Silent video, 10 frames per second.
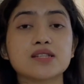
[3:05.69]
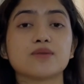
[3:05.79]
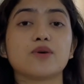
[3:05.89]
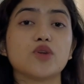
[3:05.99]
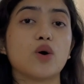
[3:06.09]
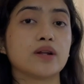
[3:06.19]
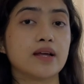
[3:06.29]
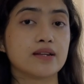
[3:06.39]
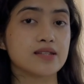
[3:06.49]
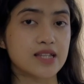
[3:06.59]
in some of the
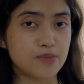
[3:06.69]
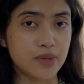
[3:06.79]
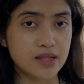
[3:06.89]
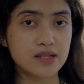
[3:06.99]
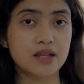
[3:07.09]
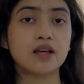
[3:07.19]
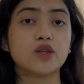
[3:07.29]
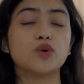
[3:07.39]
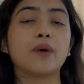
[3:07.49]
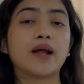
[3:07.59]
online assessments,
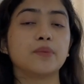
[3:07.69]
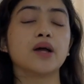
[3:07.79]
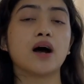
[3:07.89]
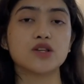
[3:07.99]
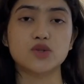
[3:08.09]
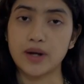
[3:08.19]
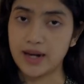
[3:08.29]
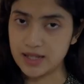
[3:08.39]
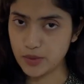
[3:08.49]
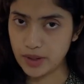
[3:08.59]
you might be asked to write
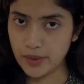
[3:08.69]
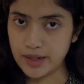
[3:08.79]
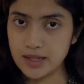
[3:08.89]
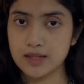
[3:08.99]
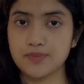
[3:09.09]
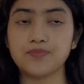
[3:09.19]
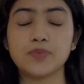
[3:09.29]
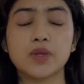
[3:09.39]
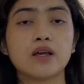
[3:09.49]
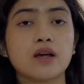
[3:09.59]
SQL queries.
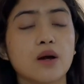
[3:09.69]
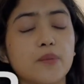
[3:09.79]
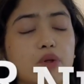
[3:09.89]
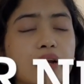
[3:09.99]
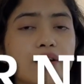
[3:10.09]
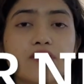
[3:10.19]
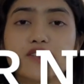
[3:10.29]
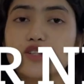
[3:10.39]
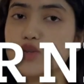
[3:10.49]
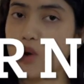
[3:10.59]
Computer
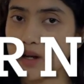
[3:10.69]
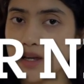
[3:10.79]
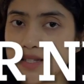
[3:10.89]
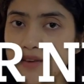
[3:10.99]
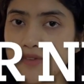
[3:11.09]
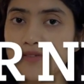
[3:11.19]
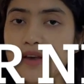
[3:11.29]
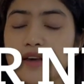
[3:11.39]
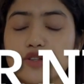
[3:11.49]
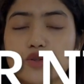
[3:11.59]
networks is not asked
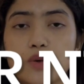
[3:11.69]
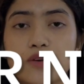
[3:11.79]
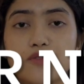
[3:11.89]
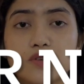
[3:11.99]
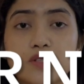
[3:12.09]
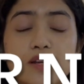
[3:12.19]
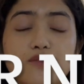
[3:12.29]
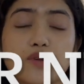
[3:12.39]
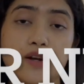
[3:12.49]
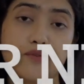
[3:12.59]
everywhere, so if you're sitting
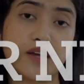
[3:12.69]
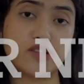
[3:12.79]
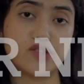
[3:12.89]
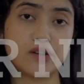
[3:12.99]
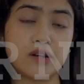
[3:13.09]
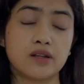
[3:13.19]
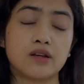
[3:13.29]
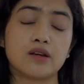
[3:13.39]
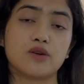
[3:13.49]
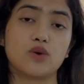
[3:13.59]
for network
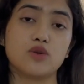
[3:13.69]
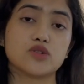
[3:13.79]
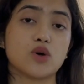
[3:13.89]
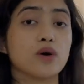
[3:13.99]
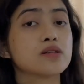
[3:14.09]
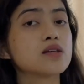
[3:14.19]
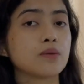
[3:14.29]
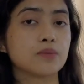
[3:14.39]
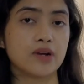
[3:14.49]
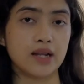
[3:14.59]
engineering roles or
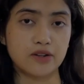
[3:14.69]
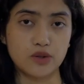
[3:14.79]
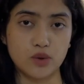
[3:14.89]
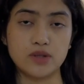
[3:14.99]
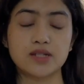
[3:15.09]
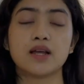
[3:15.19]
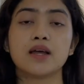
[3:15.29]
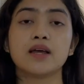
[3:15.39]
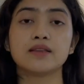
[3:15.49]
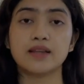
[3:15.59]
some related roles,
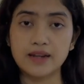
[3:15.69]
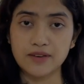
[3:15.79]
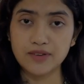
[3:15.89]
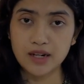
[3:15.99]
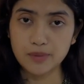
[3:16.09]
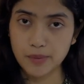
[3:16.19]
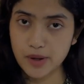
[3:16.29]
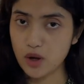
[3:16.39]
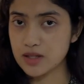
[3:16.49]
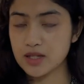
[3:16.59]
then definitely
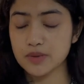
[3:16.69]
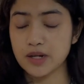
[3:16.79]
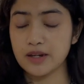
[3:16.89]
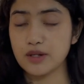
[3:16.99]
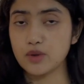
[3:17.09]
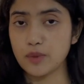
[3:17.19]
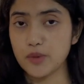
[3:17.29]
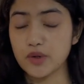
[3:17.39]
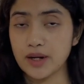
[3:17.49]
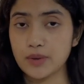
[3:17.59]
prepare concepts related to
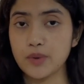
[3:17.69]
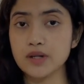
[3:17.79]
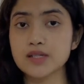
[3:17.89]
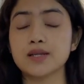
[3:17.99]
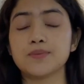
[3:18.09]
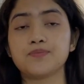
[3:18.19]
computer networks.